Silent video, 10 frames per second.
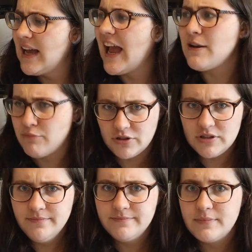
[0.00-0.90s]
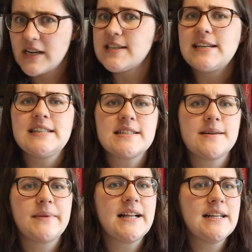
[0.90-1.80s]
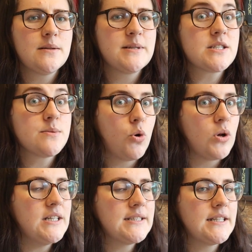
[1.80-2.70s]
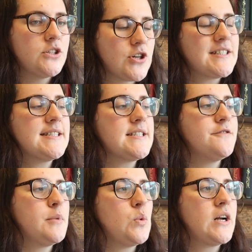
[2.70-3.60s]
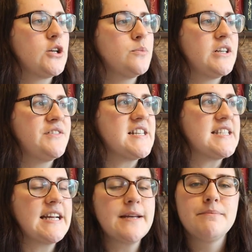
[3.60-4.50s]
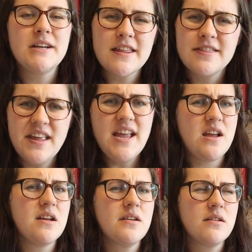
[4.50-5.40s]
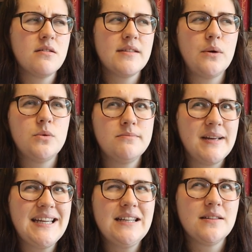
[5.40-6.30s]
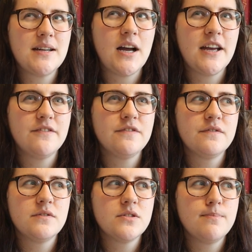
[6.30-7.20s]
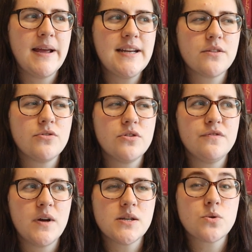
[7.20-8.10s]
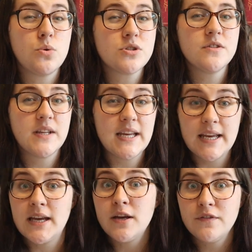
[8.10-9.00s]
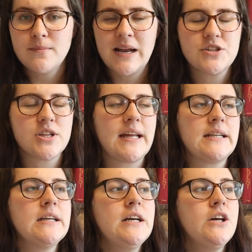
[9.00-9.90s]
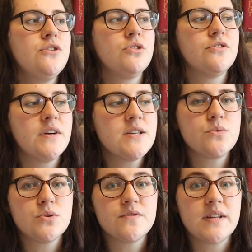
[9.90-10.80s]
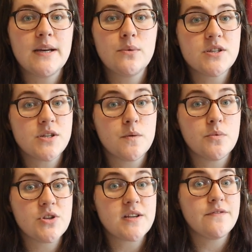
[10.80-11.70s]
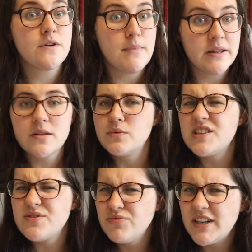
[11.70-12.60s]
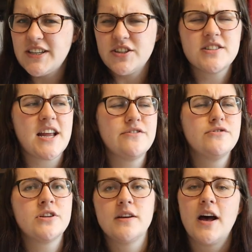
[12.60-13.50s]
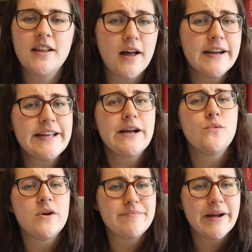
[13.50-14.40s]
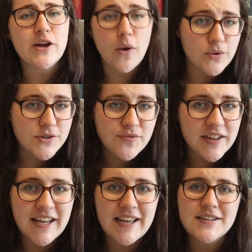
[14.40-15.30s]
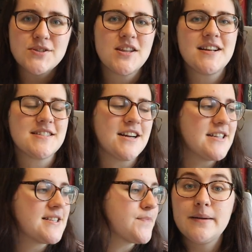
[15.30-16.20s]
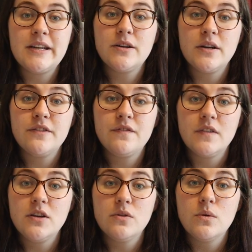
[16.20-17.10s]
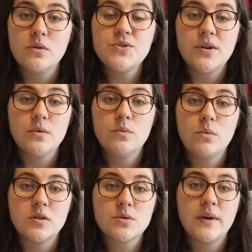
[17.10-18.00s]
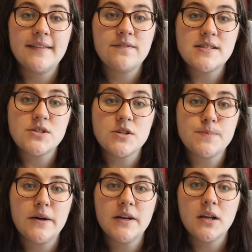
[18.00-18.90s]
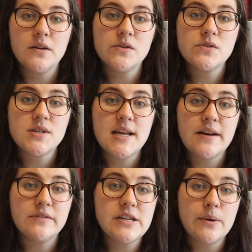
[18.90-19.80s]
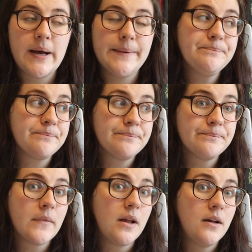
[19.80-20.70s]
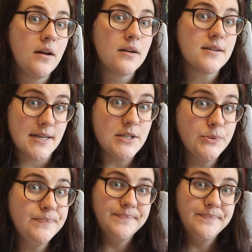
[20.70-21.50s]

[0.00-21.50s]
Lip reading: April because I needed something a little bit smaller than the dresses I've been working on previously. But I think that will mean that I have made it through the first quarter of the year, if I manage that, through the first quarter of the year with a sewing project every month, which is really good and aligning with my goals for the year. So that's nice. Let me know if you also want to wear fancy dress pirate clothes in everyday wear. Because I do.